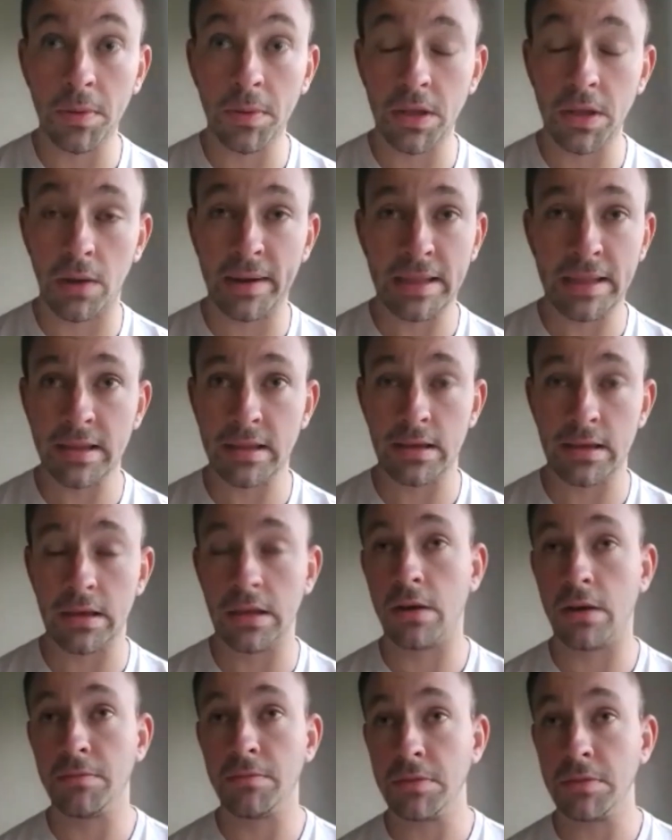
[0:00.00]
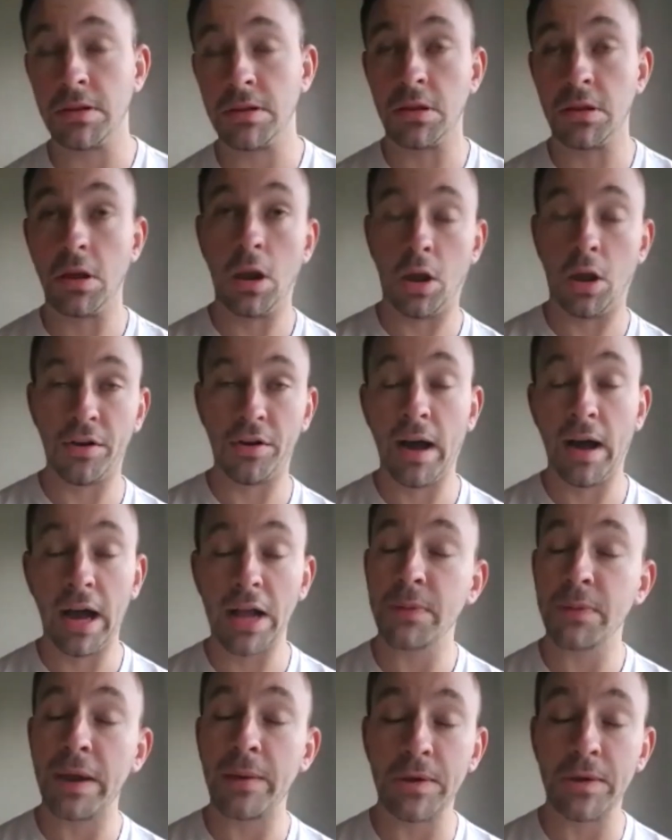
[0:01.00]
It's a lot of
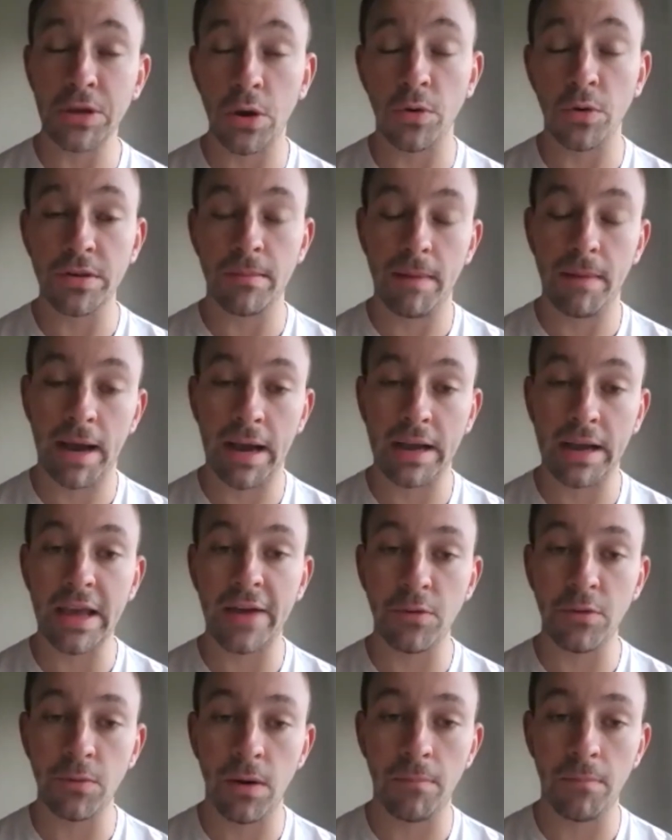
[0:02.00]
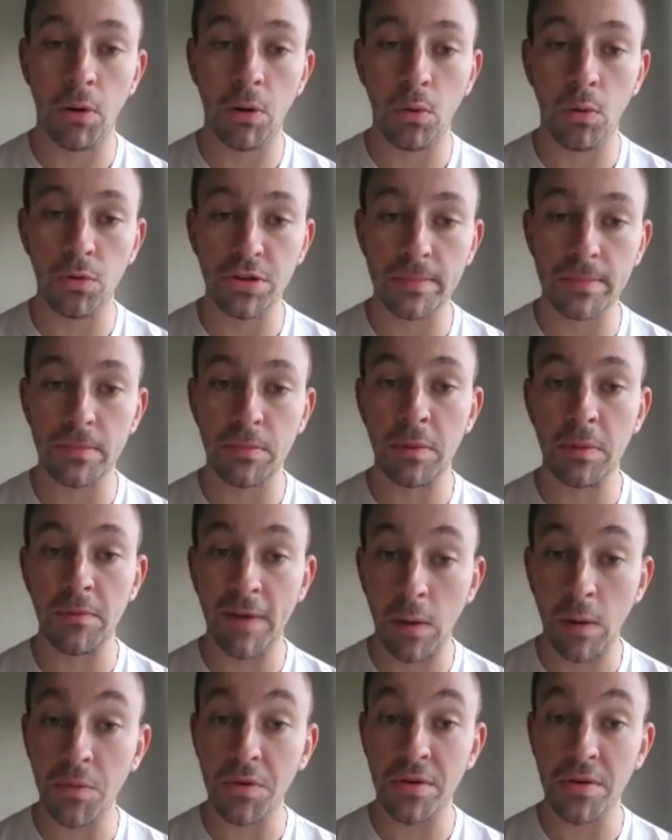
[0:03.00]
hard work which goes in behind everyone, but ultimately
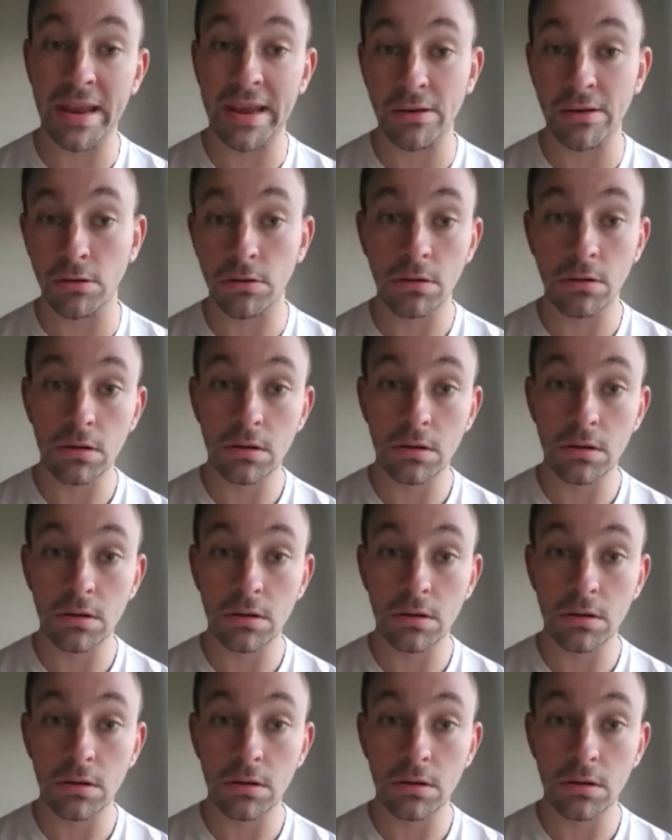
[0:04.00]
without Neil